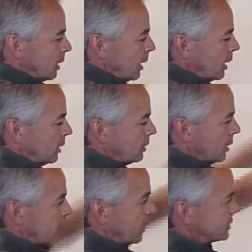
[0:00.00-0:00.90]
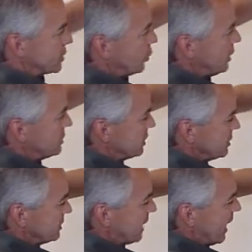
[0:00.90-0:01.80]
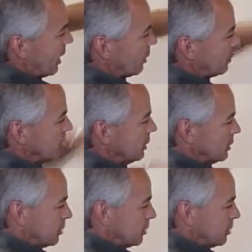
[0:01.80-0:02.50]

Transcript: and I squeeze this down, the